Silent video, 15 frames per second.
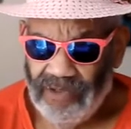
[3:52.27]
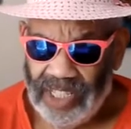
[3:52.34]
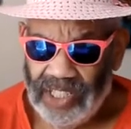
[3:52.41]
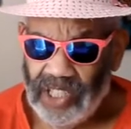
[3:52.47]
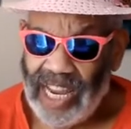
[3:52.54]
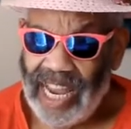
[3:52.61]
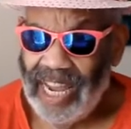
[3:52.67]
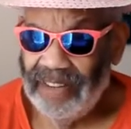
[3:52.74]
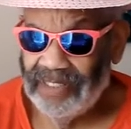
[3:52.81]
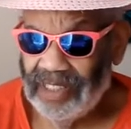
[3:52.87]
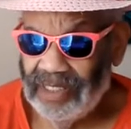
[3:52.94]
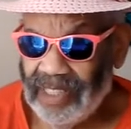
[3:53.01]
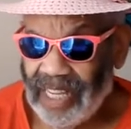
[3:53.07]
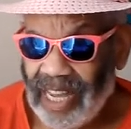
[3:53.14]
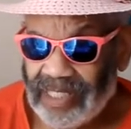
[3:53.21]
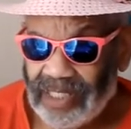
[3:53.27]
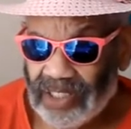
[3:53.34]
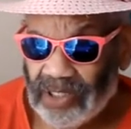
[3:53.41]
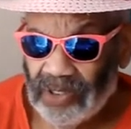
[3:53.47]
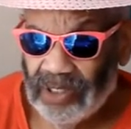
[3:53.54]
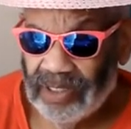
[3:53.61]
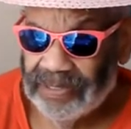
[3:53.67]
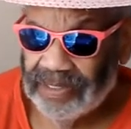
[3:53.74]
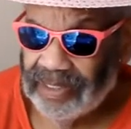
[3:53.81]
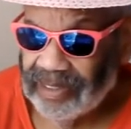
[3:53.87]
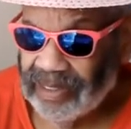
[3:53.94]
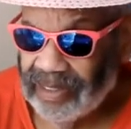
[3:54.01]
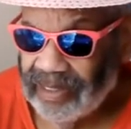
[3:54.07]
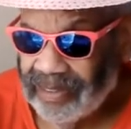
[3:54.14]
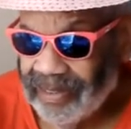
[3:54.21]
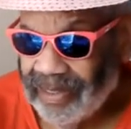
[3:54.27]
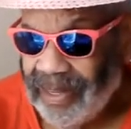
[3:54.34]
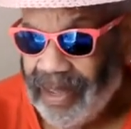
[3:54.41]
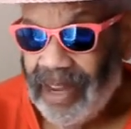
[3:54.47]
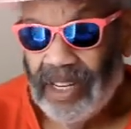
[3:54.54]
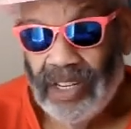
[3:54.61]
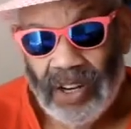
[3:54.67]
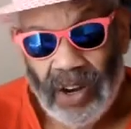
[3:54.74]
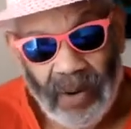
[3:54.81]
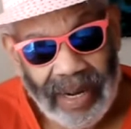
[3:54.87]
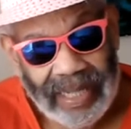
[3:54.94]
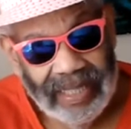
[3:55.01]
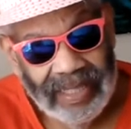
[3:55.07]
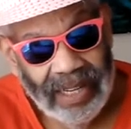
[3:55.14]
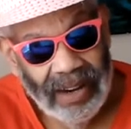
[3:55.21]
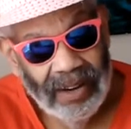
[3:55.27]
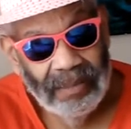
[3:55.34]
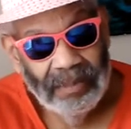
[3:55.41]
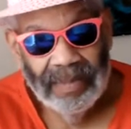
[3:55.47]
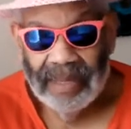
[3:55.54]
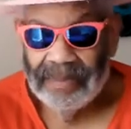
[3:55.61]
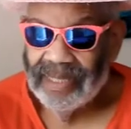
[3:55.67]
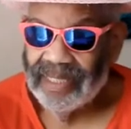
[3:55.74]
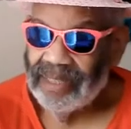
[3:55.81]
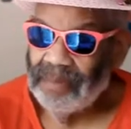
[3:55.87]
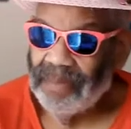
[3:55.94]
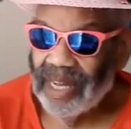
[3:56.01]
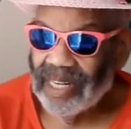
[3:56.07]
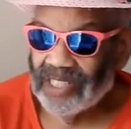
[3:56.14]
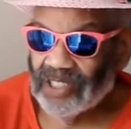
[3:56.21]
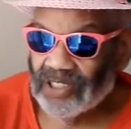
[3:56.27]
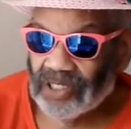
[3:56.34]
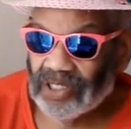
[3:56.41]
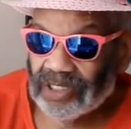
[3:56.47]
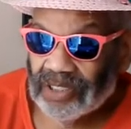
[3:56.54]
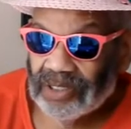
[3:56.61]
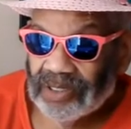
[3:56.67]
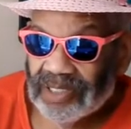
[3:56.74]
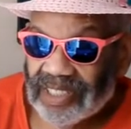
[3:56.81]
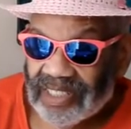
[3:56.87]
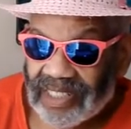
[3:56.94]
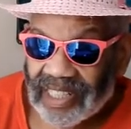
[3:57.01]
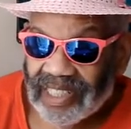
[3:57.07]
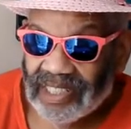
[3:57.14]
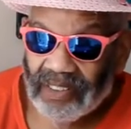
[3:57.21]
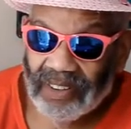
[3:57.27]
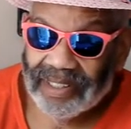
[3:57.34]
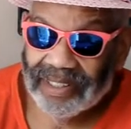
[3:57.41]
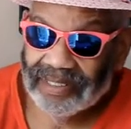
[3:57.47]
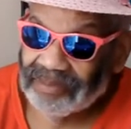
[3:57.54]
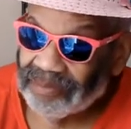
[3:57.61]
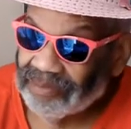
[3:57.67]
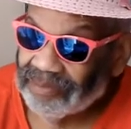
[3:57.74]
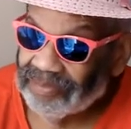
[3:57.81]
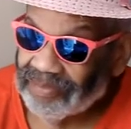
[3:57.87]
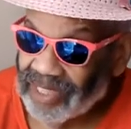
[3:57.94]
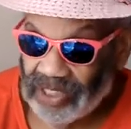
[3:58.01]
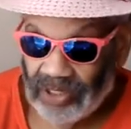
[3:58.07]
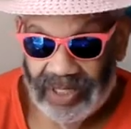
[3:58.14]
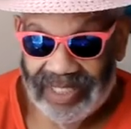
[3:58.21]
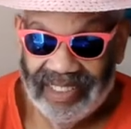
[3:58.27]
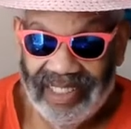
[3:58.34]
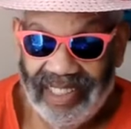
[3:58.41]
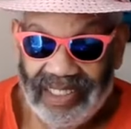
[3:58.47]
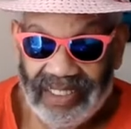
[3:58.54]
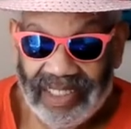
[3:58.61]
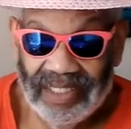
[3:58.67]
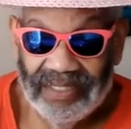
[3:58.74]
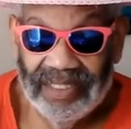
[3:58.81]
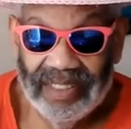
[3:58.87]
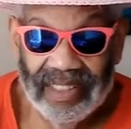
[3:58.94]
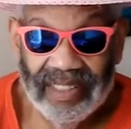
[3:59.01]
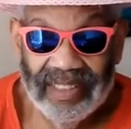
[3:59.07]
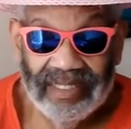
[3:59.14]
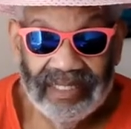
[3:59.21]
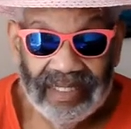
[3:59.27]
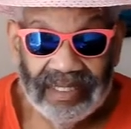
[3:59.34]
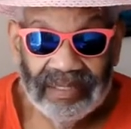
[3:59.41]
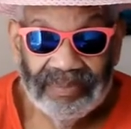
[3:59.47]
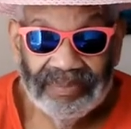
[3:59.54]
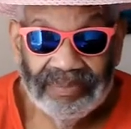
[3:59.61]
rich after they got into office? No, I don't. Maybe somebody should do a study on it. They do a study on everything else.